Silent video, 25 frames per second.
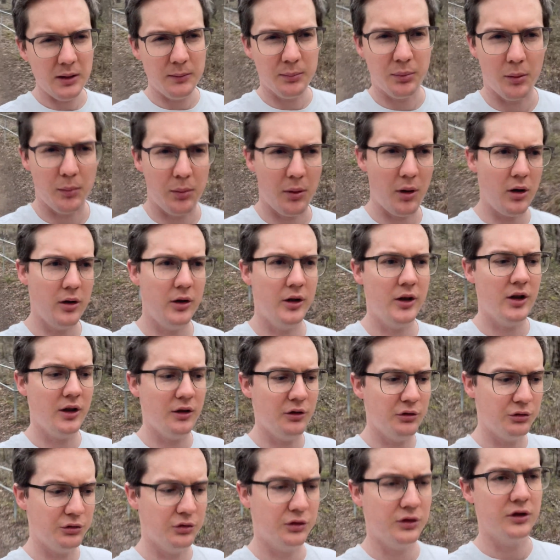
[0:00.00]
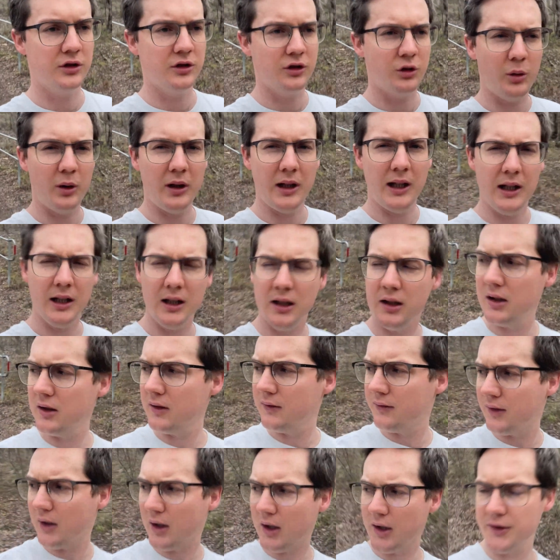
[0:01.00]
proponent of doing anything
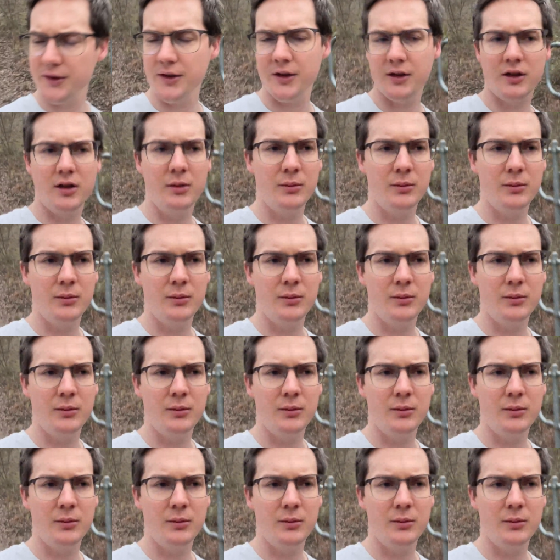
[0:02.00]
fasted, to